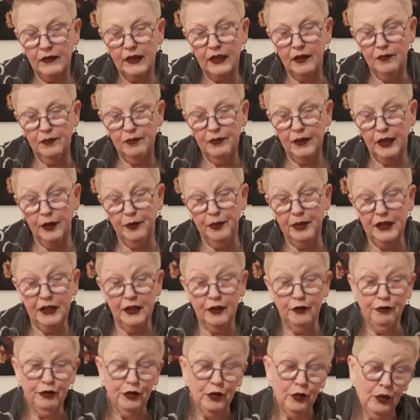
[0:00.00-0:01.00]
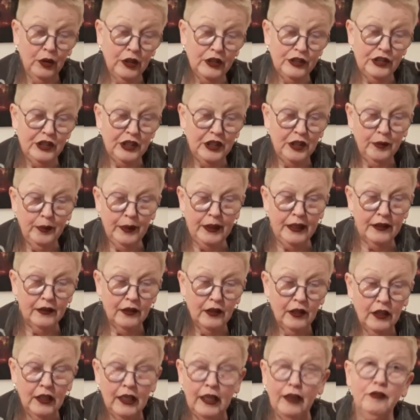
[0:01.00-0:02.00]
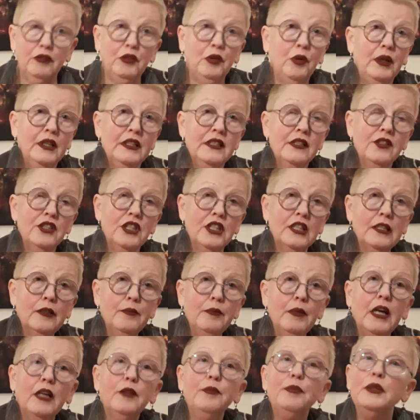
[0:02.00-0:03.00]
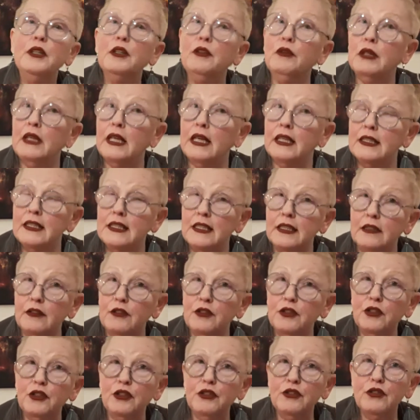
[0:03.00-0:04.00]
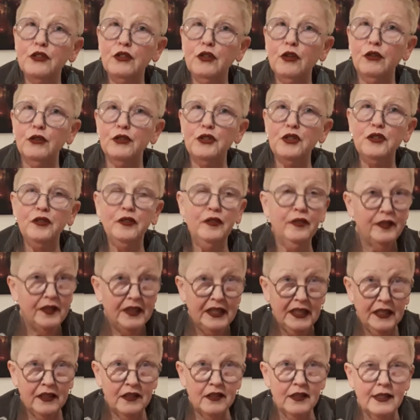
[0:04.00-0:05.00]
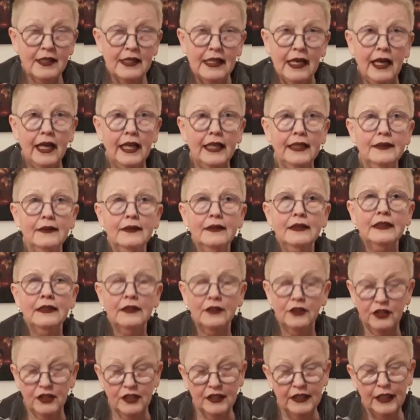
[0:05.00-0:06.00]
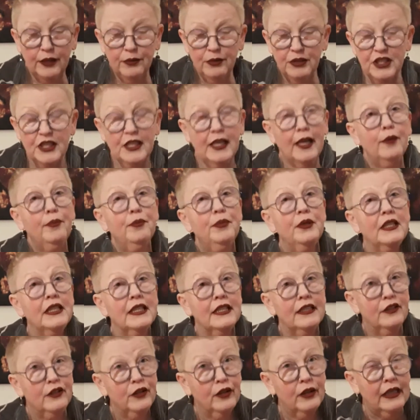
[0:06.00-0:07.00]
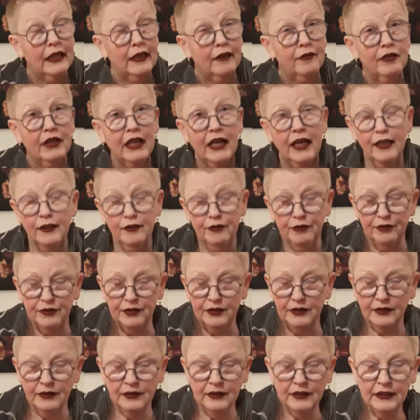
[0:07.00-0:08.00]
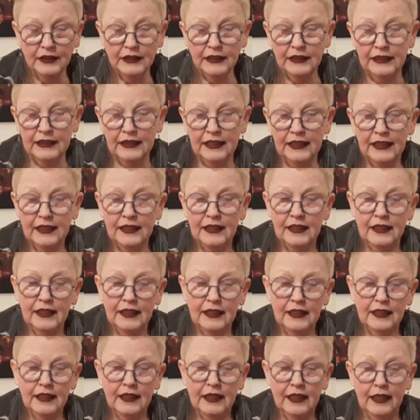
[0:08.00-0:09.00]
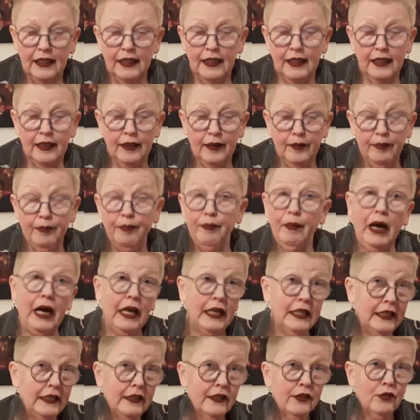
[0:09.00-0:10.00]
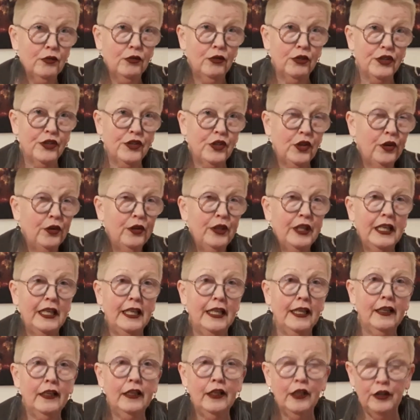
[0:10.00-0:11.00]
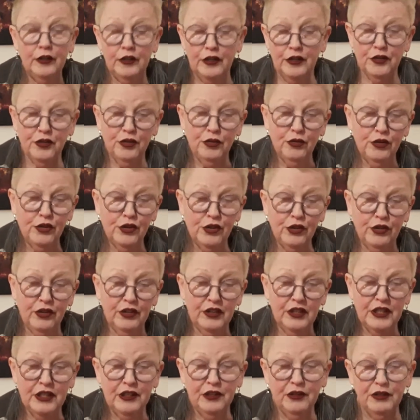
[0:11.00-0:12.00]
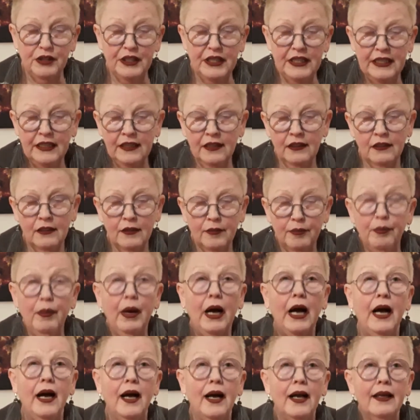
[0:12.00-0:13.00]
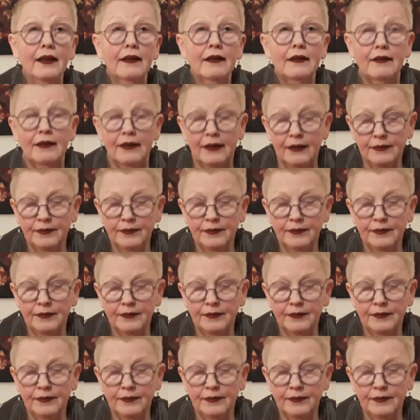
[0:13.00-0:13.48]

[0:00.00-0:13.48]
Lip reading: maybe if you're wondering about a love question, it might be a good idea to consult your Venus sign to see what's happening in your love life. Money's also there, and to a certain degree Mars.